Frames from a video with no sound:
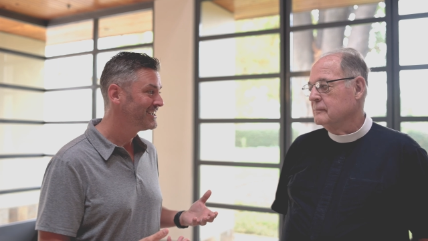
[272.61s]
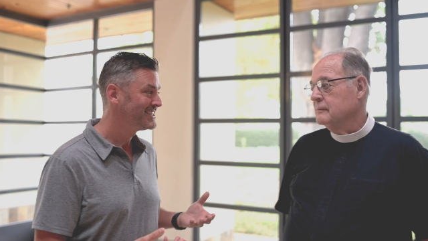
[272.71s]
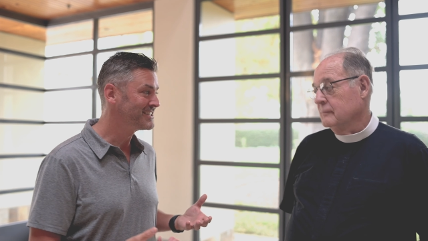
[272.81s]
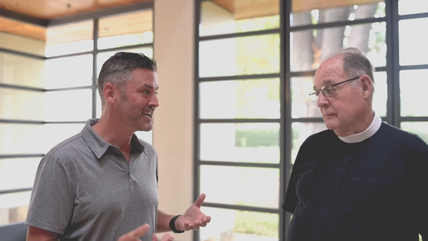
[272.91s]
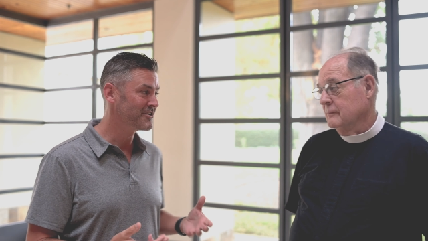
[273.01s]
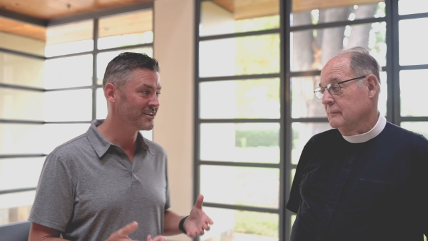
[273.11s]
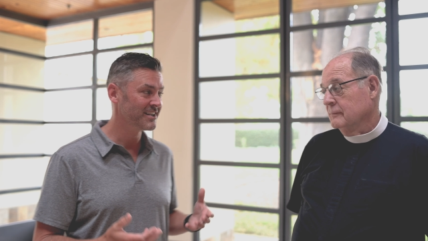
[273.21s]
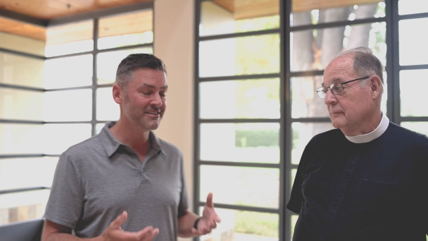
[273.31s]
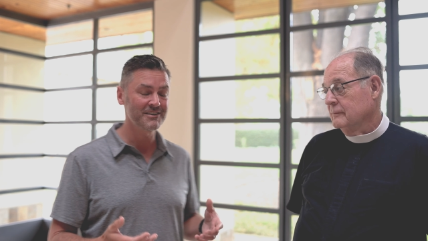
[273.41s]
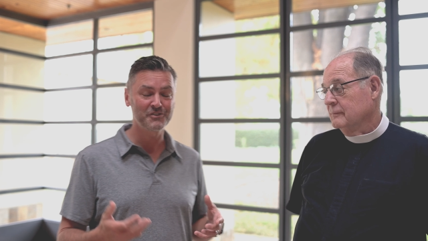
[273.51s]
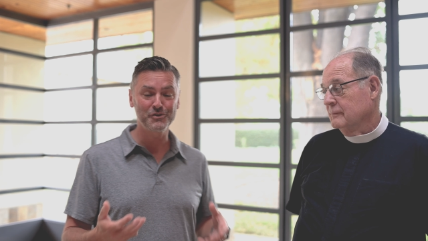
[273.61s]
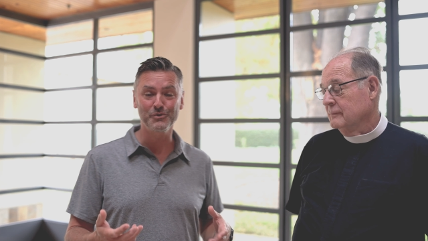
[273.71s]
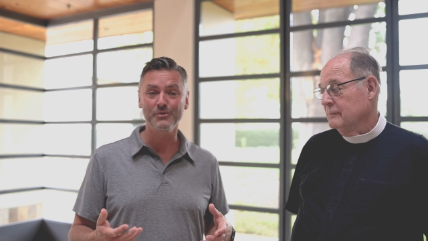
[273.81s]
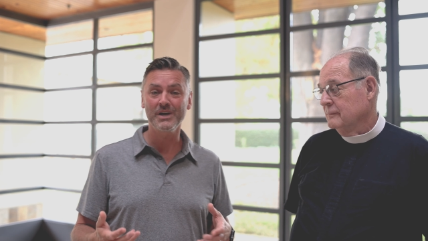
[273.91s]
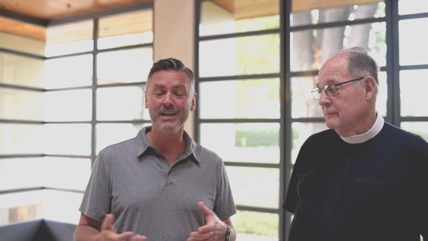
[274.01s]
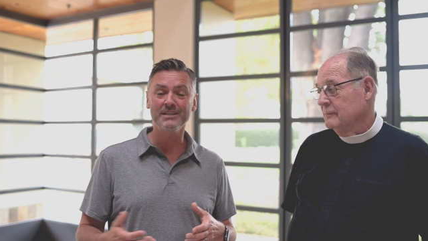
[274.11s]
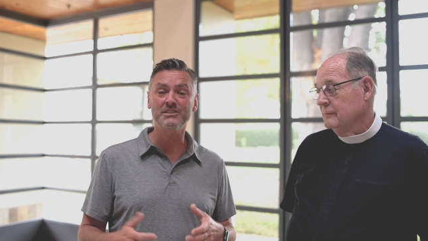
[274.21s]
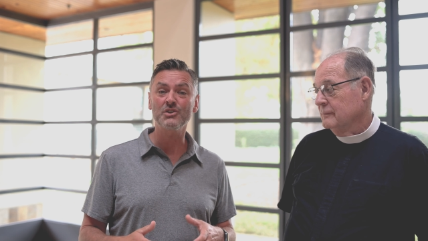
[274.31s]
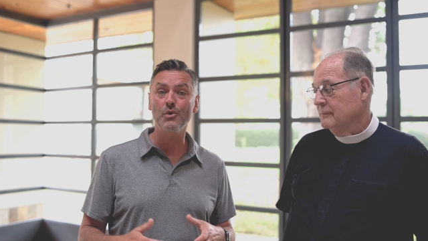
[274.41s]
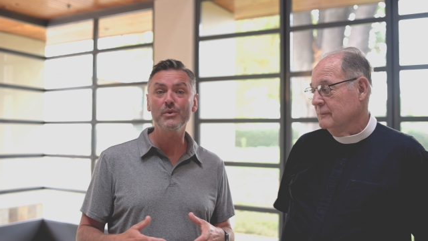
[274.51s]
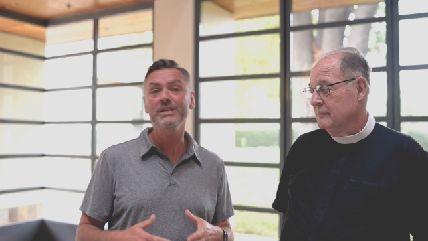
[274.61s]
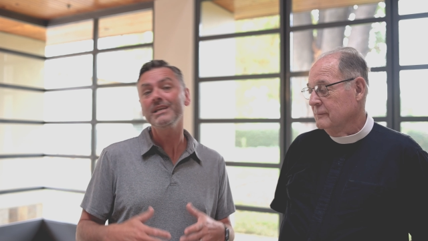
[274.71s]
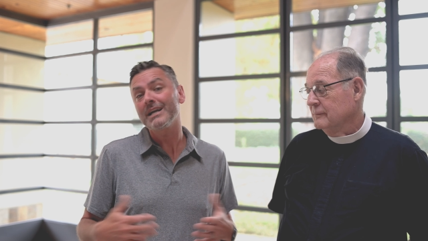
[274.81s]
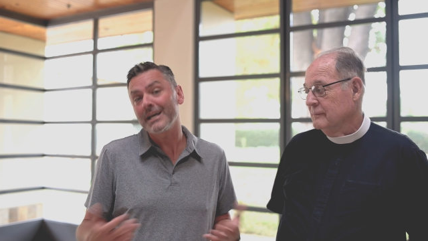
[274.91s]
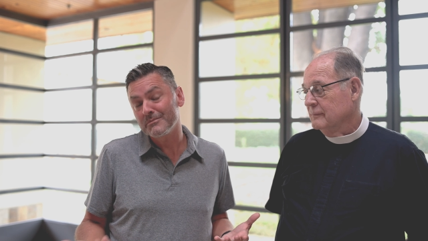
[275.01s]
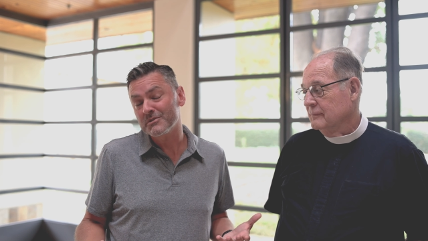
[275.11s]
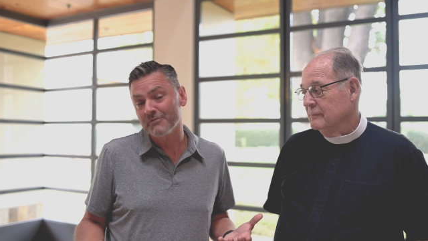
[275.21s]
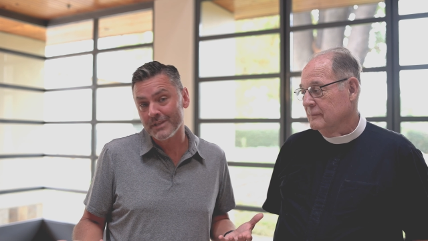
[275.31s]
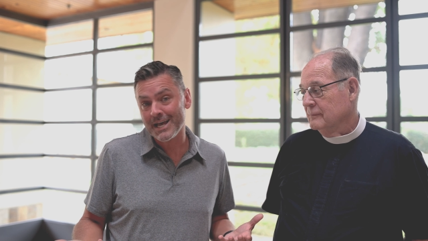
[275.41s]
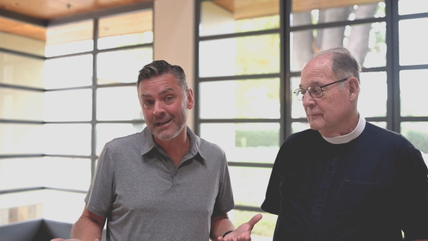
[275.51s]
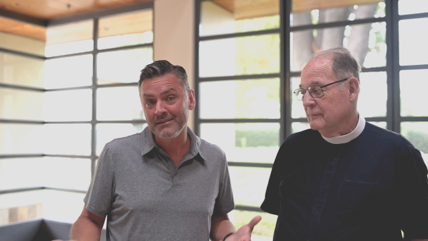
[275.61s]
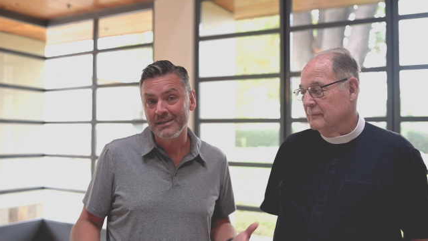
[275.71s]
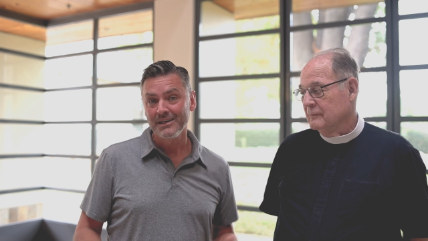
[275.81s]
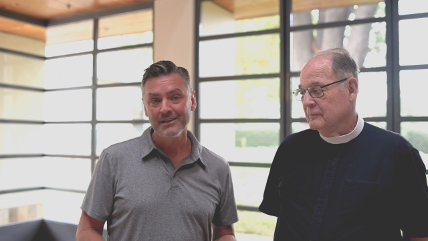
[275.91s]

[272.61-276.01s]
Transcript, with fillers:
Speaker 1: Saturday there too. And so we need items for that.